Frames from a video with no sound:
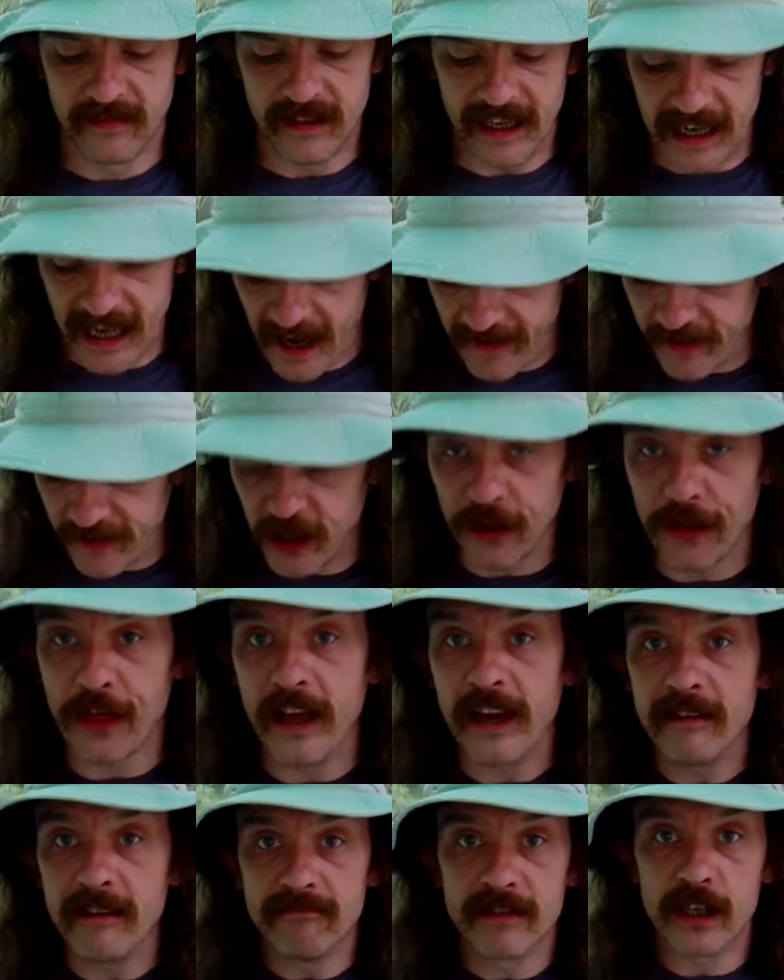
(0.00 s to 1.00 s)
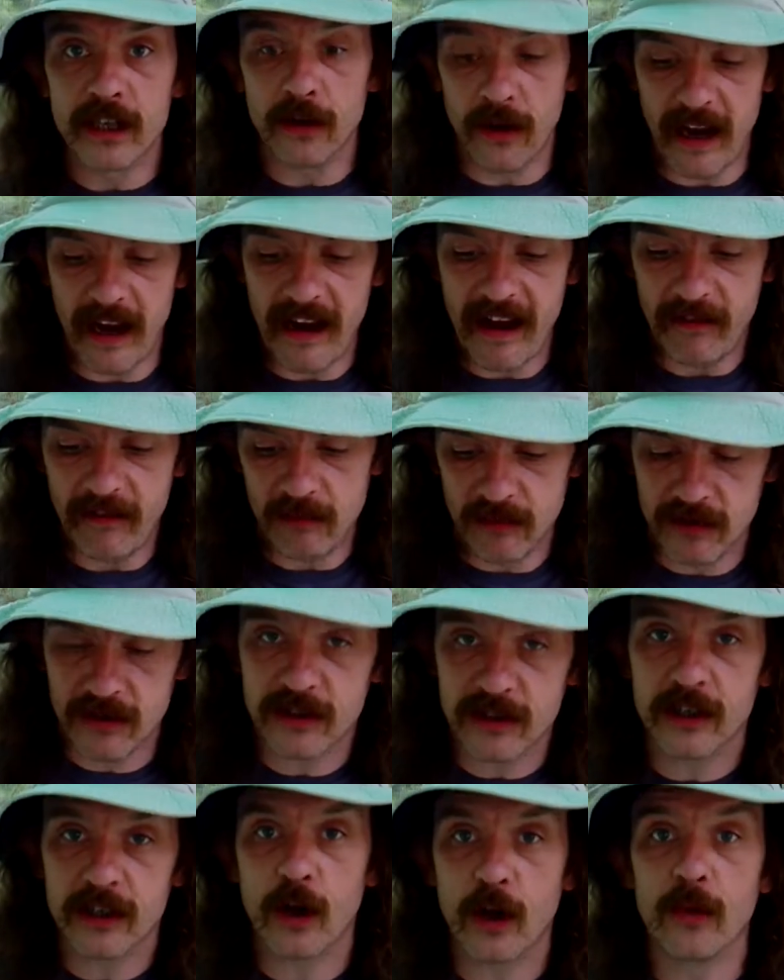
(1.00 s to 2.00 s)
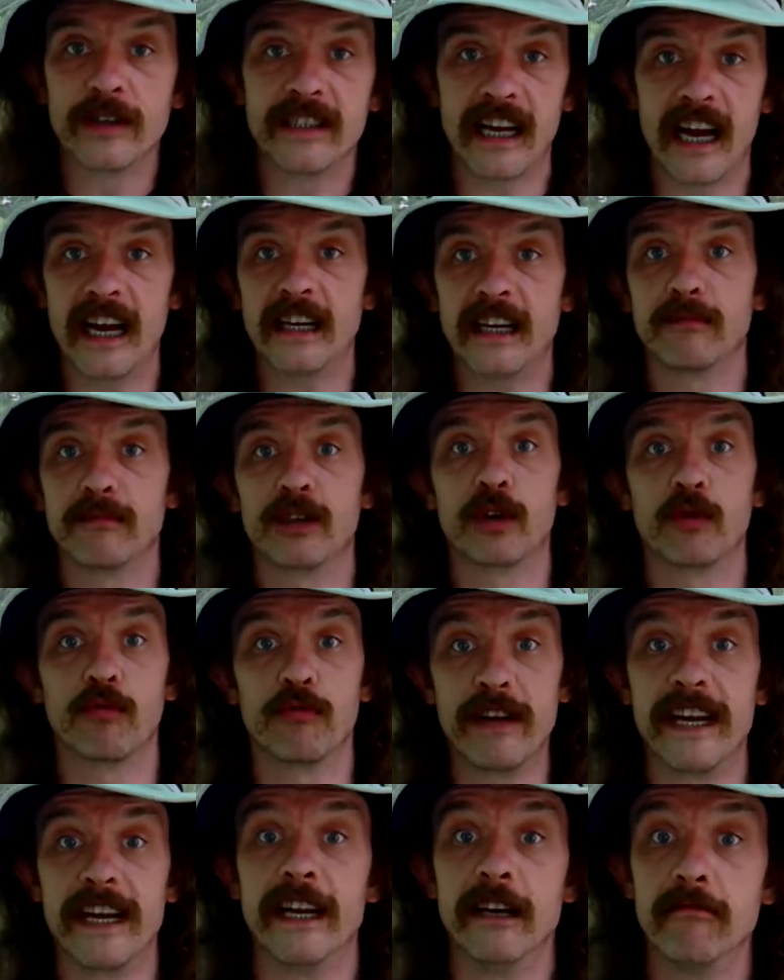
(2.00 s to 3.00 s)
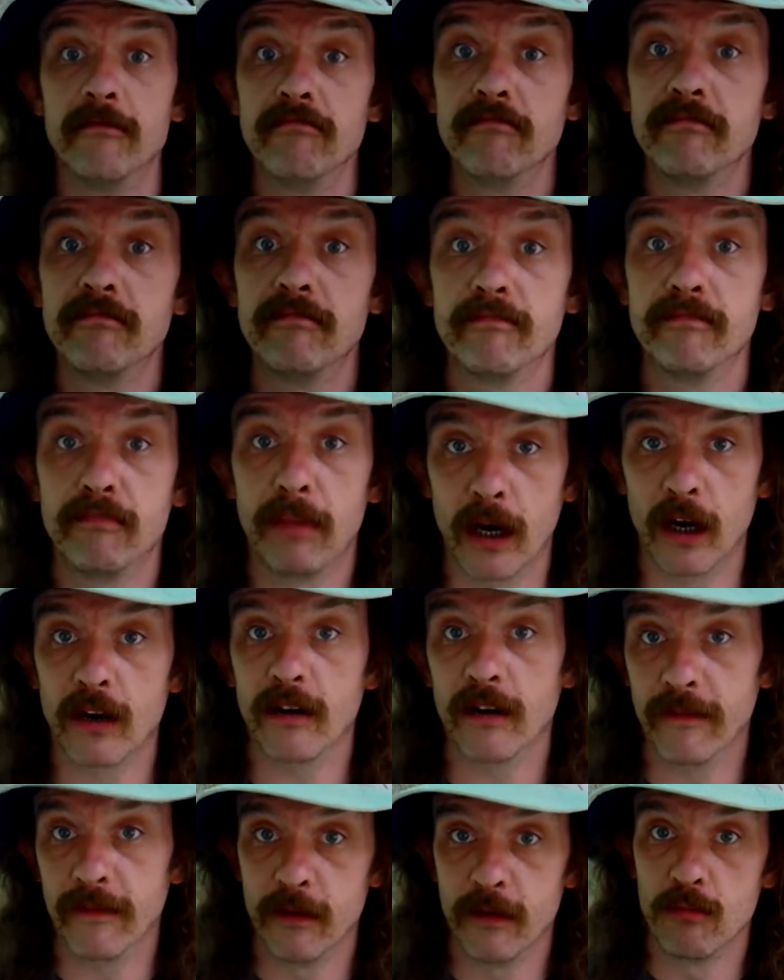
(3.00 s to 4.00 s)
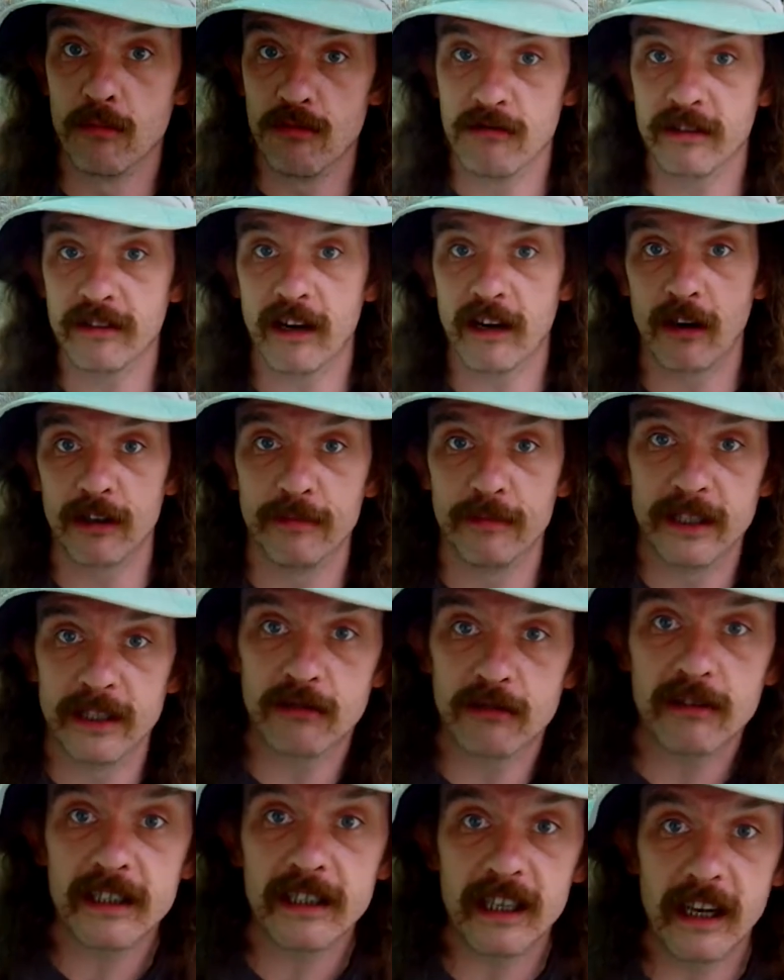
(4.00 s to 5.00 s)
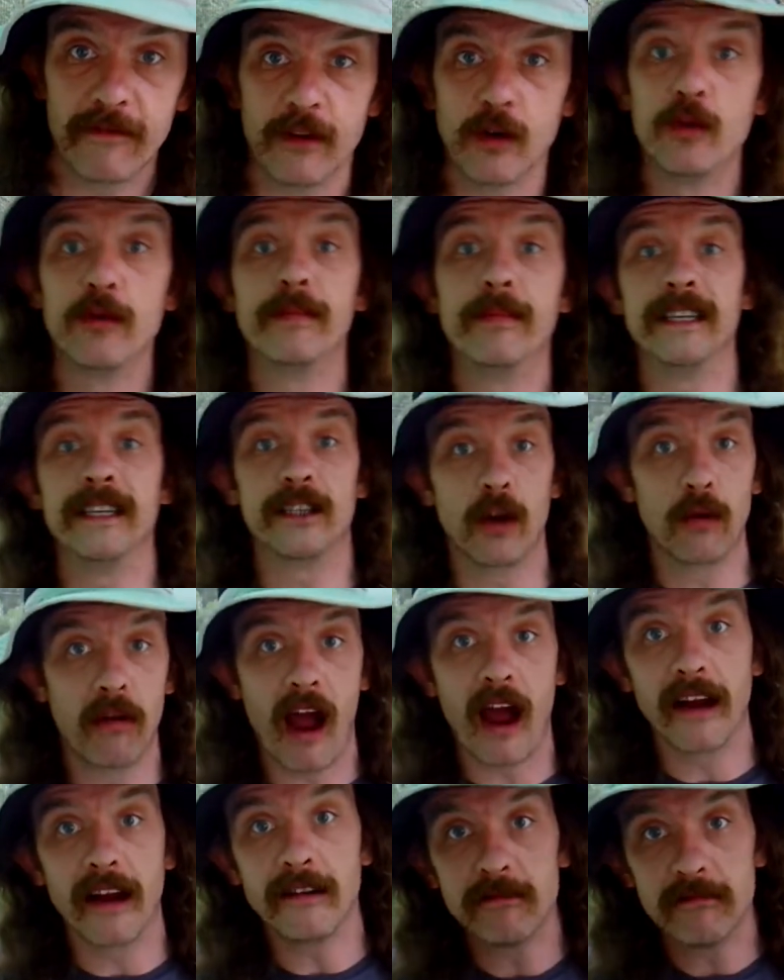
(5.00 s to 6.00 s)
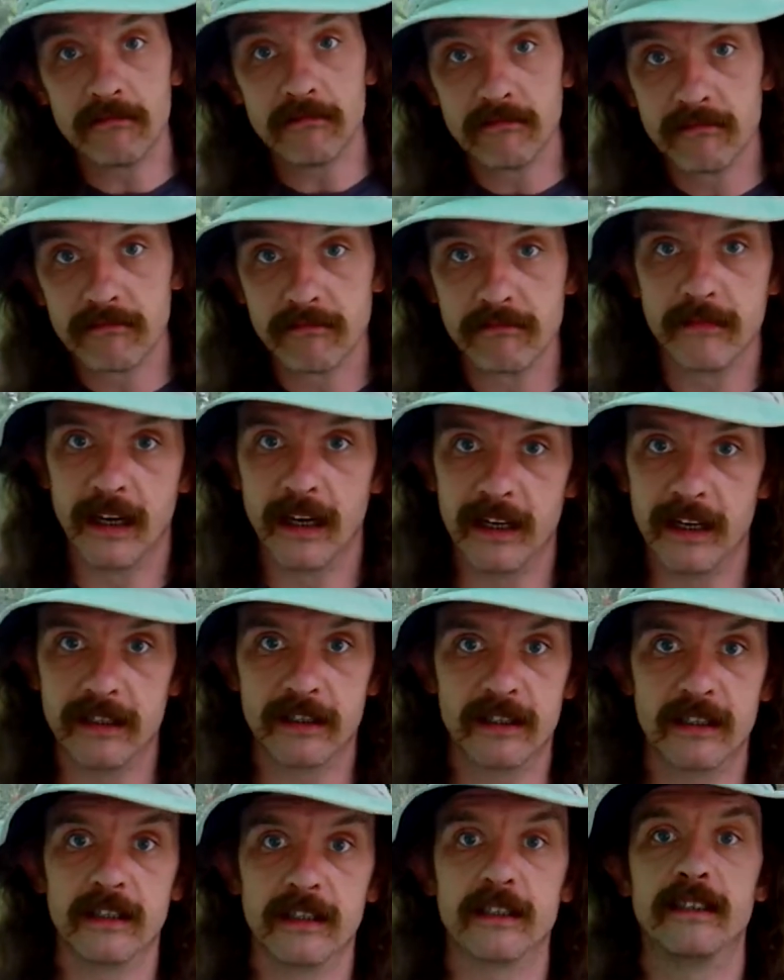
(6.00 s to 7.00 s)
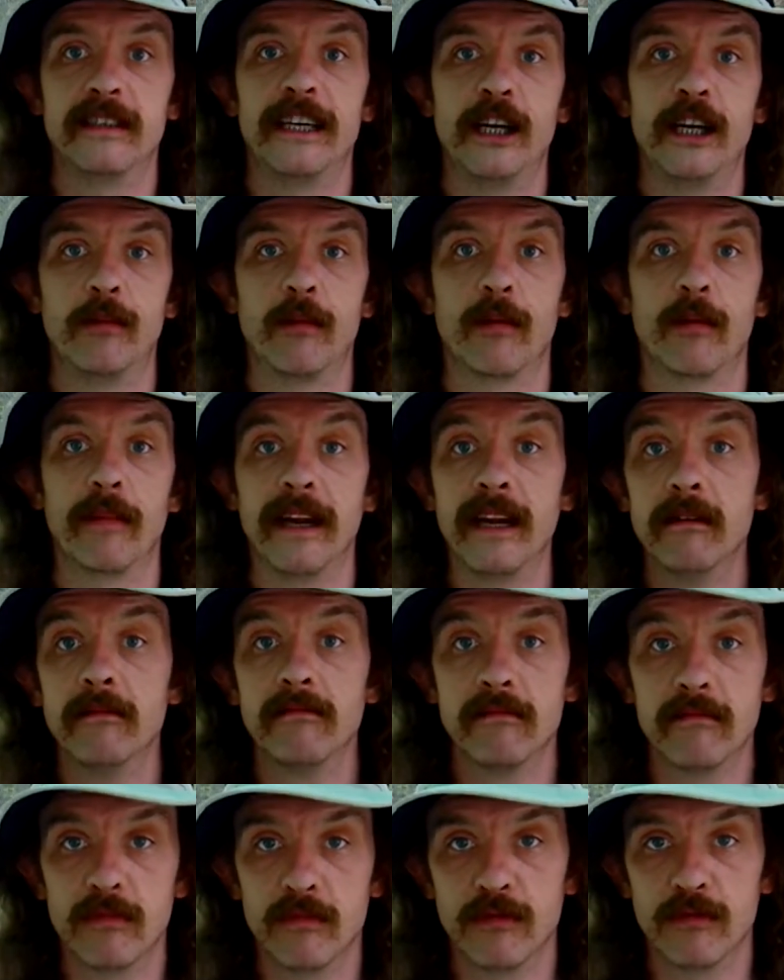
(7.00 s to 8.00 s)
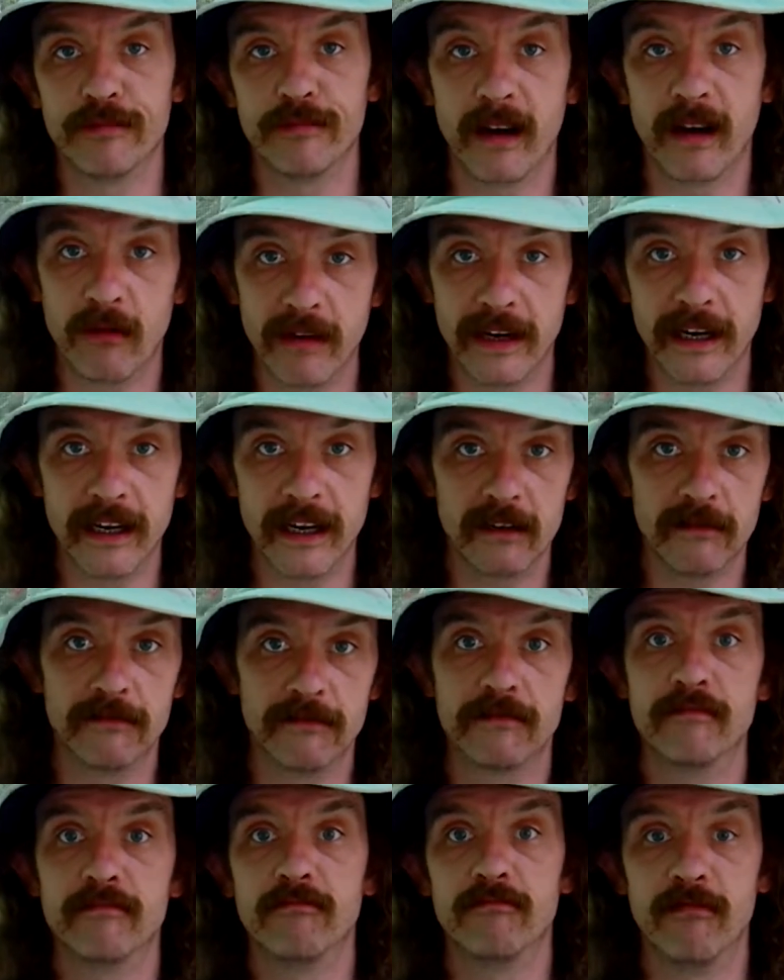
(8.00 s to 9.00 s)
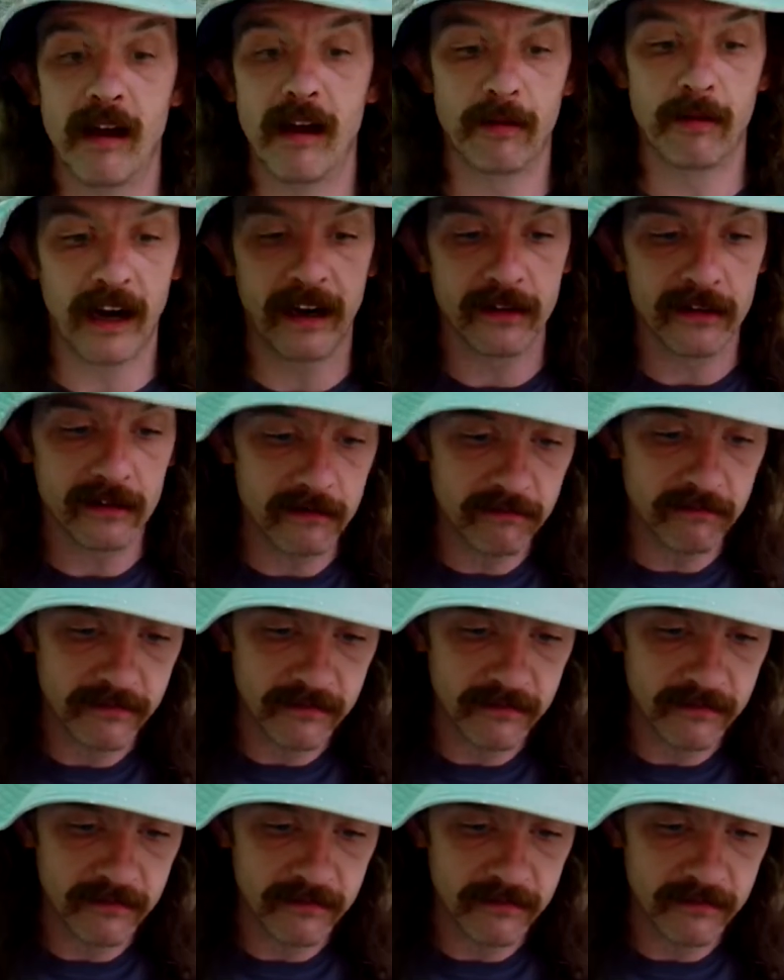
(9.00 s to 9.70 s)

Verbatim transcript: and I have a little thing. So I have we're gonna go inside and I'm gonna read part of The Moon is a Harsh Mistress. If you would be so kind as to humor me with my reading of Robert Heinlein.